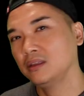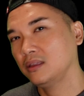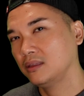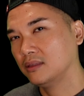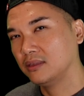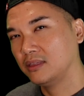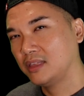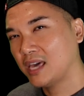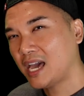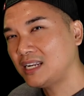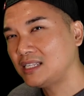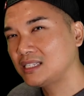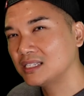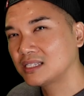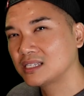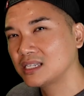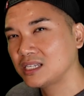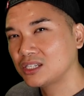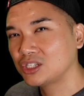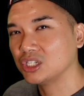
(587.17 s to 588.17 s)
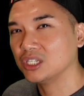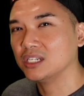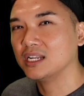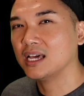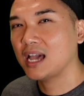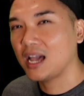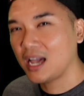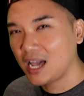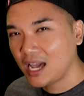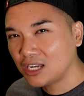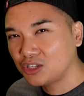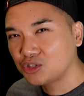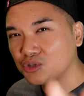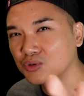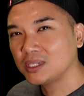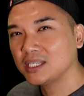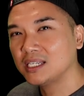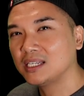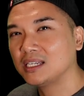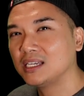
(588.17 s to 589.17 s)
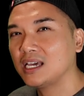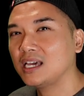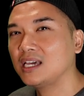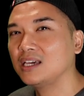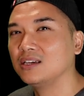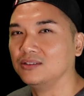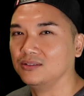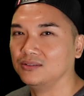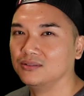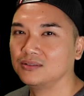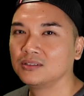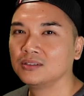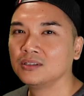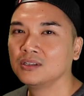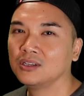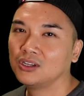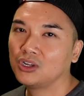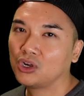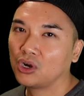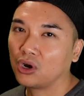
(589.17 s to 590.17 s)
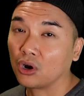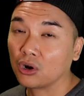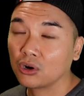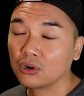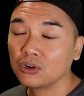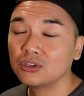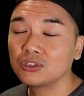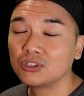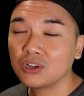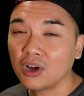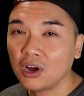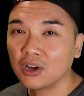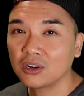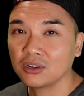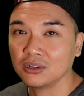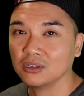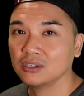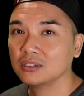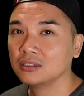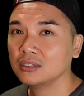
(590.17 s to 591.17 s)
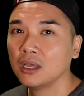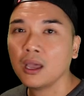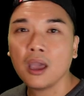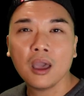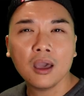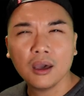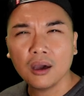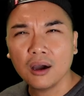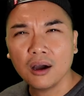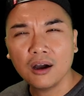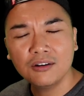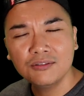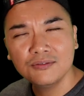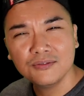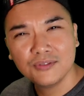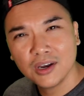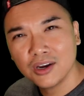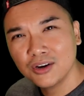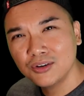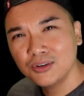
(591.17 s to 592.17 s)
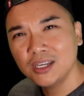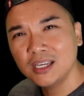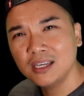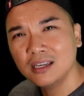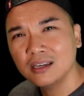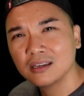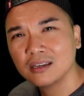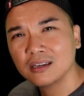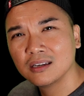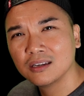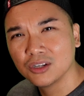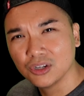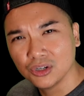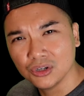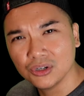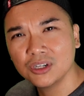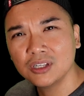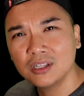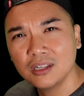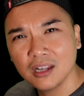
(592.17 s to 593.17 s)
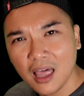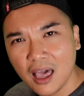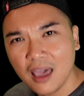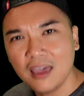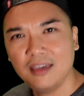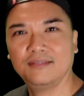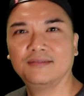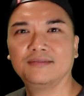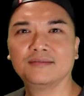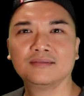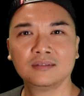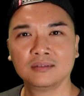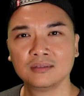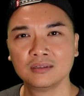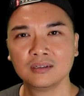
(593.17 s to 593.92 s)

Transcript: that decision actually gave her daughter a very good life.